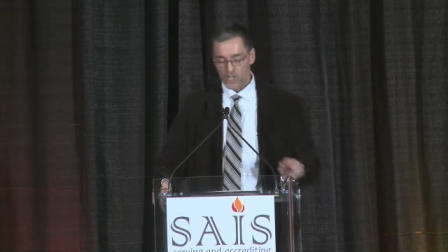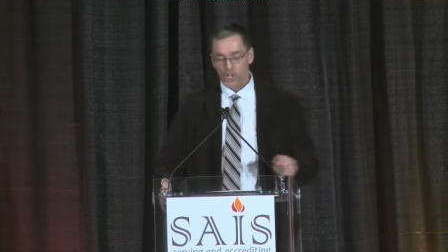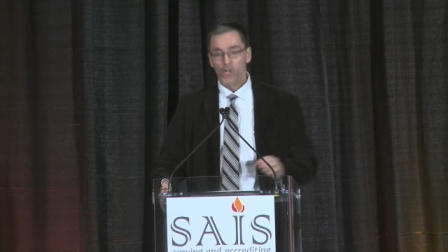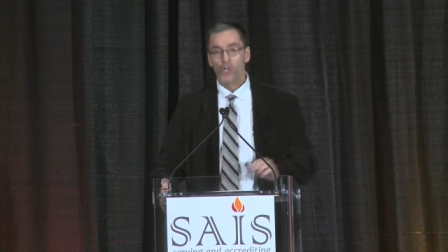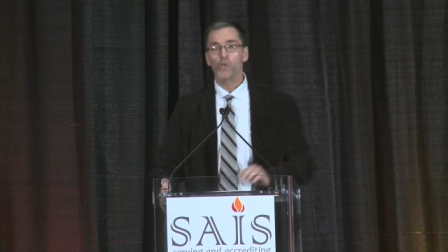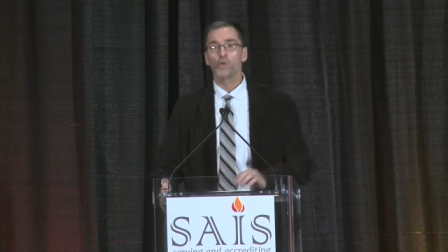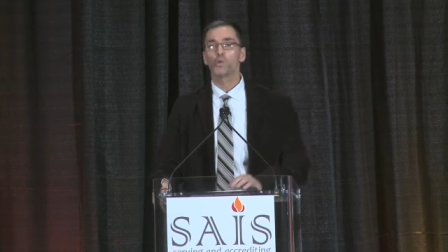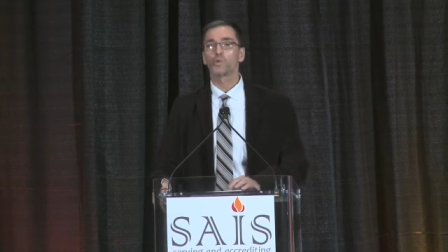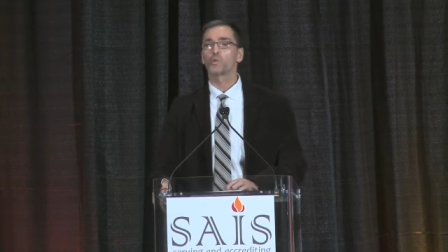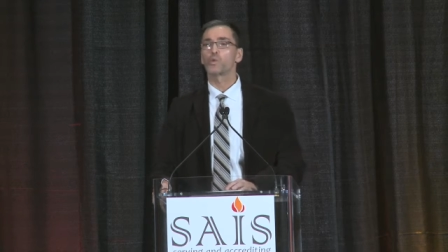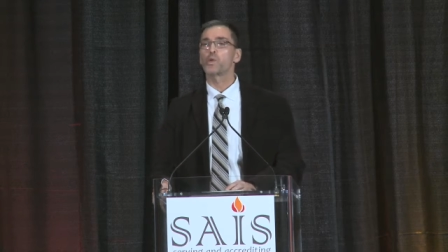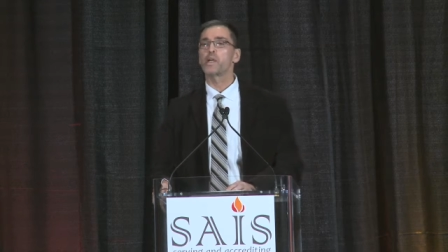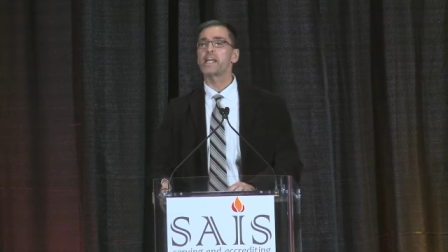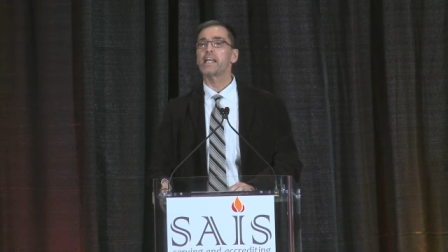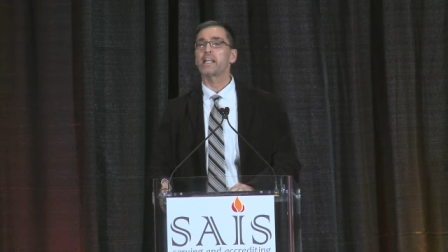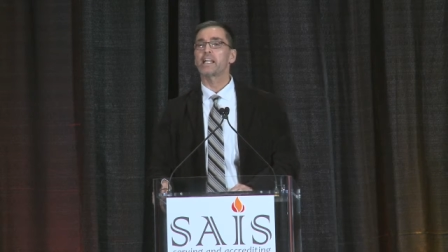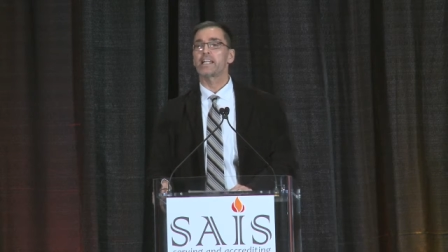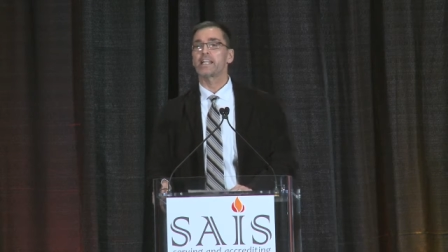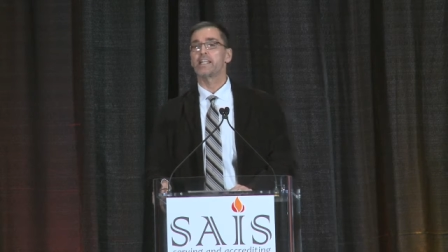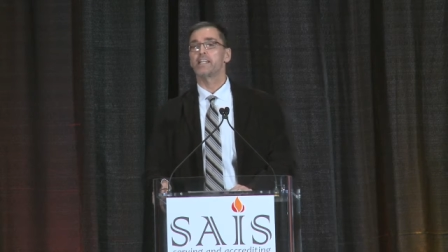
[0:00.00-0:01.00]
who
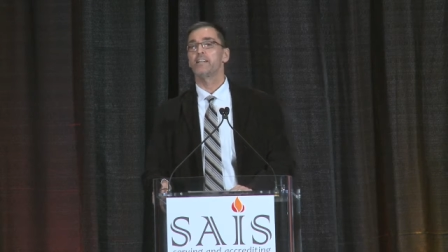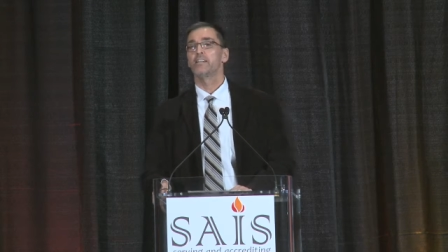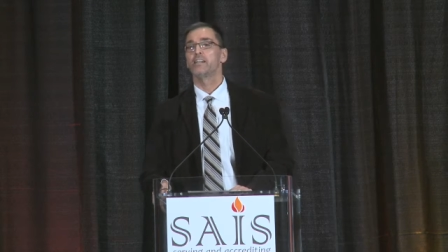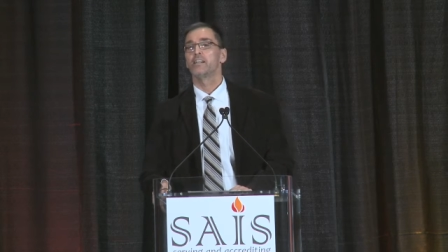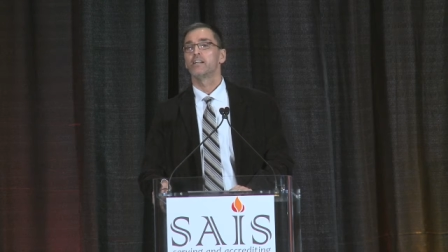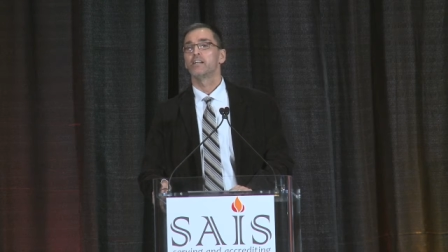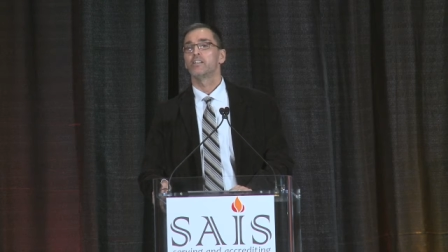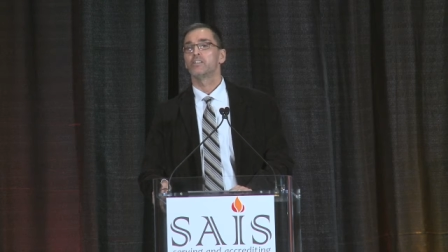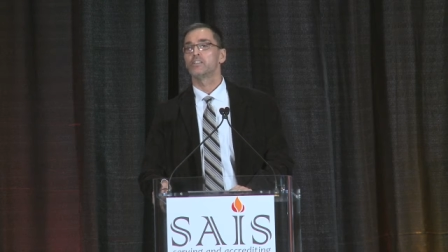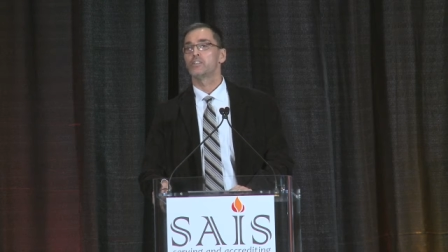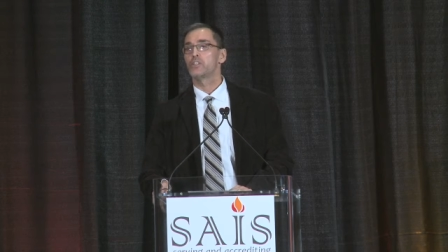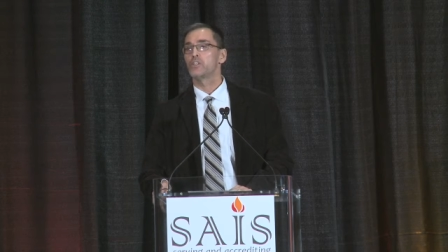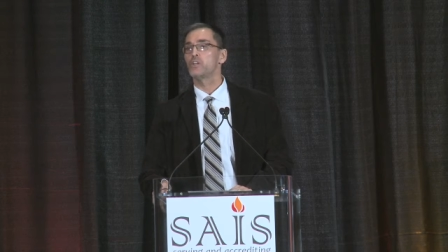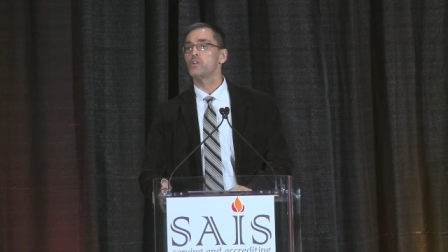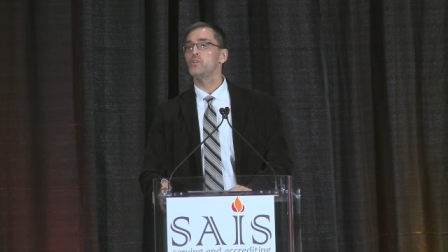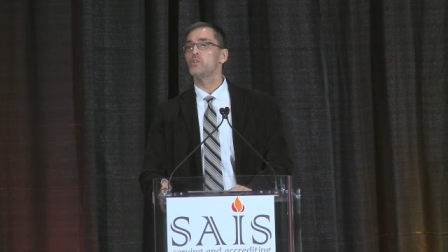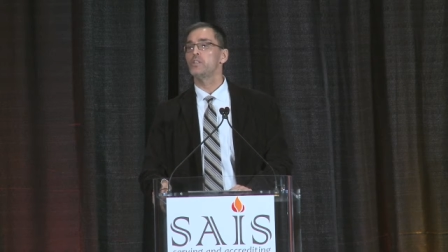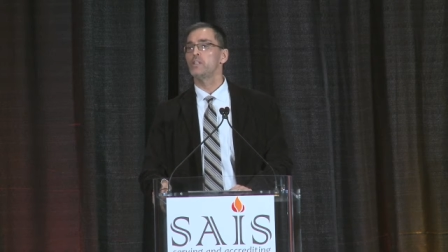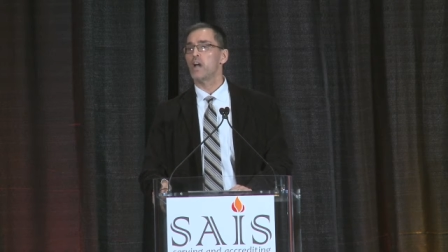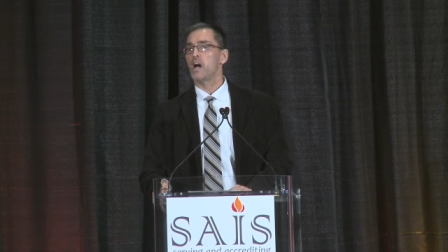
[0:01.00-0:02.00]
really
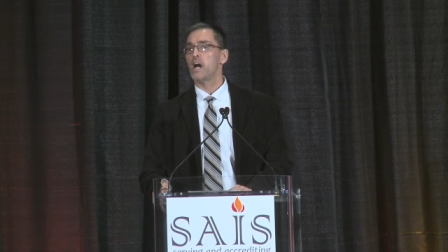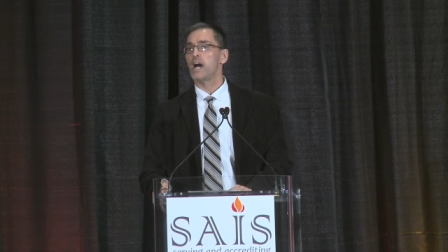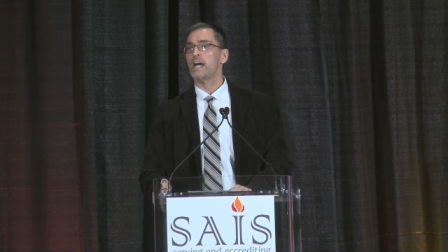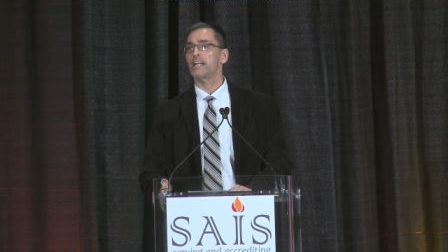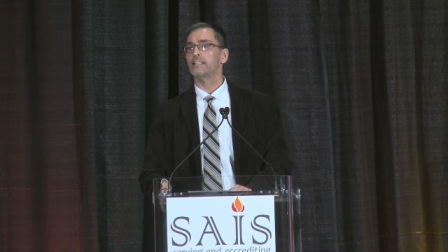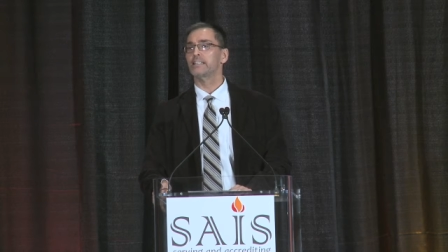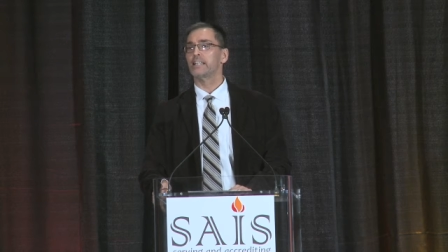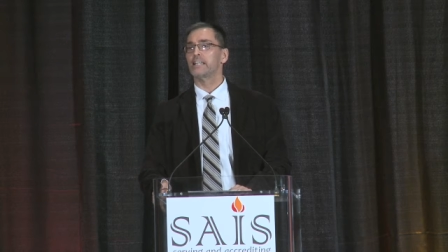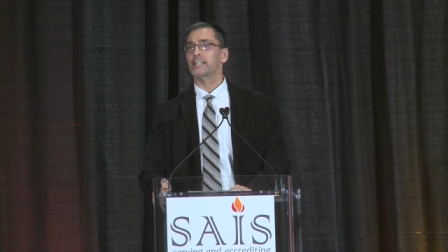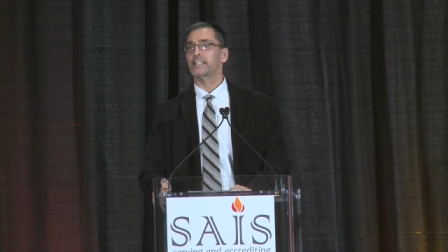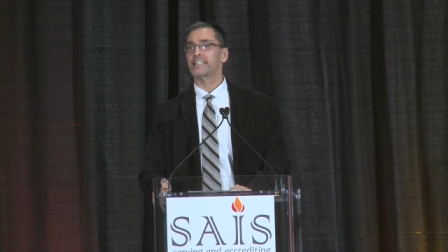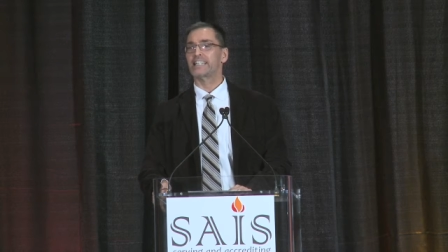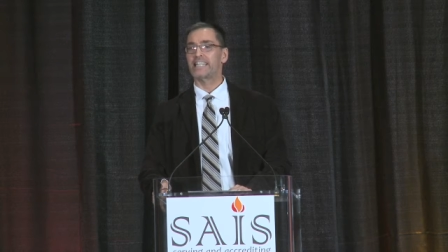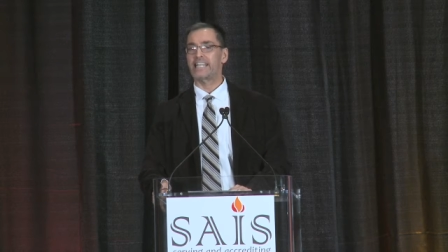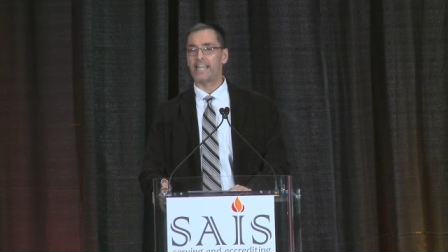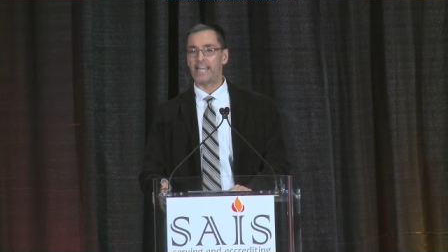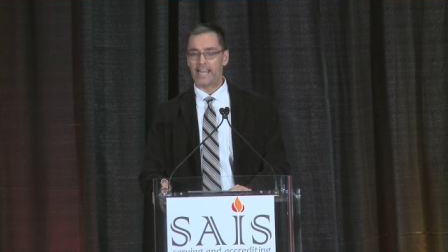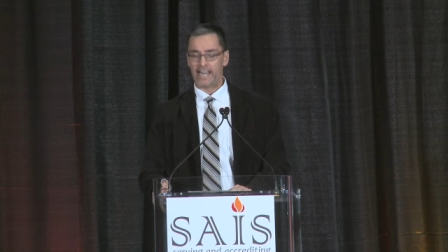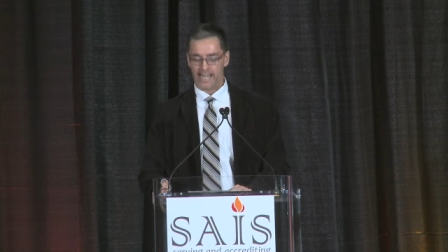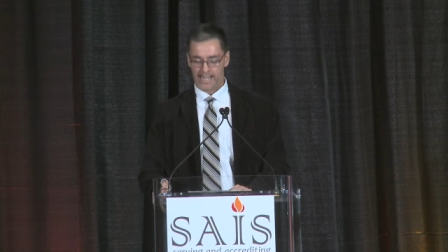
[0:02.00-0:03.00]
do not
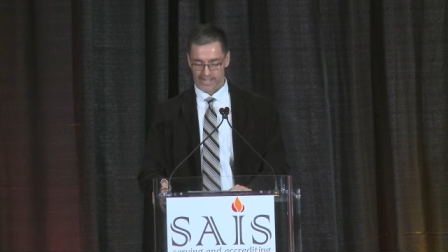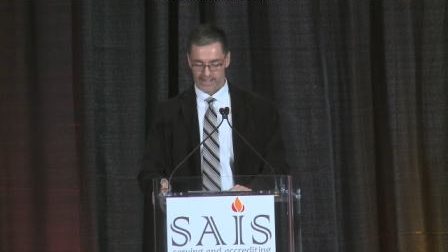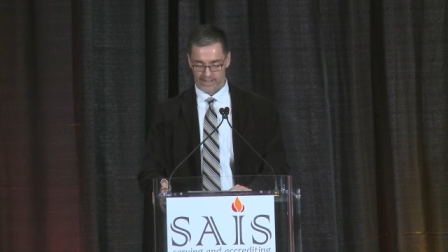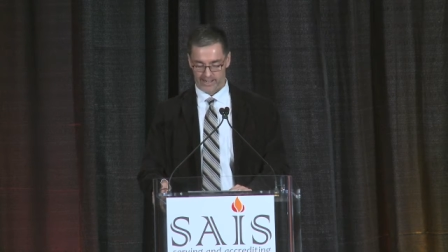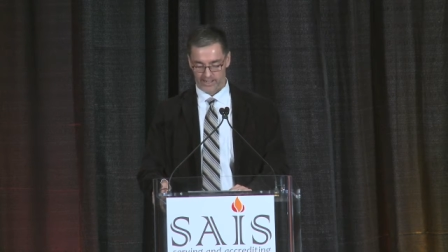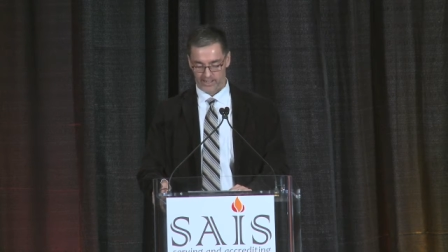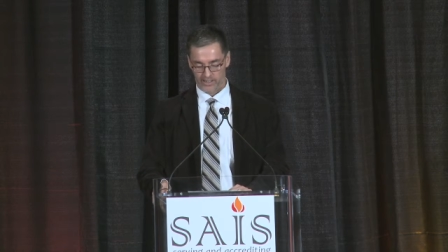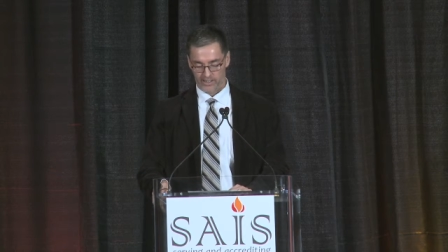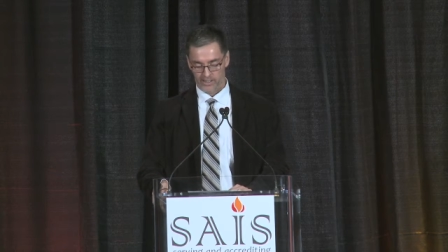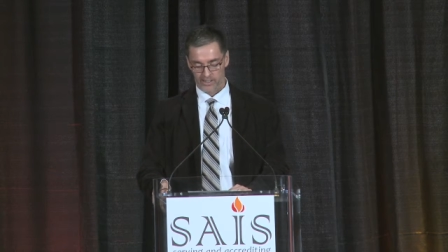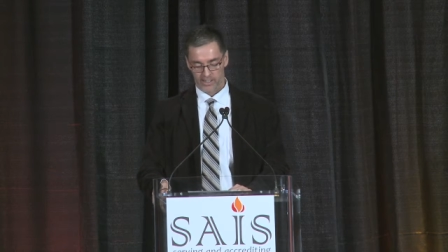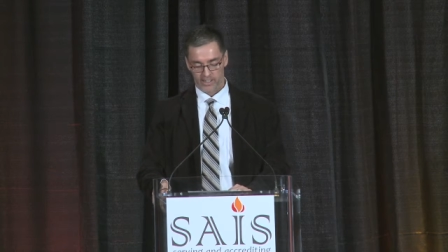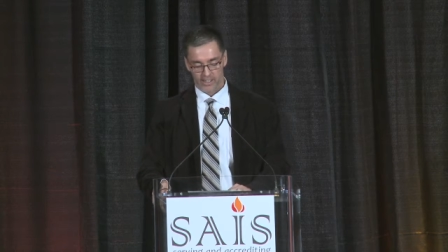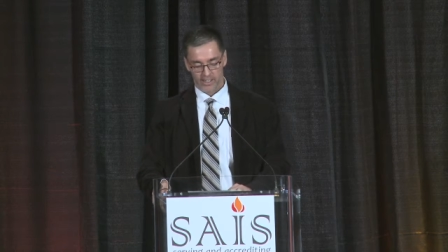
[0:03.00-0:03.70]
care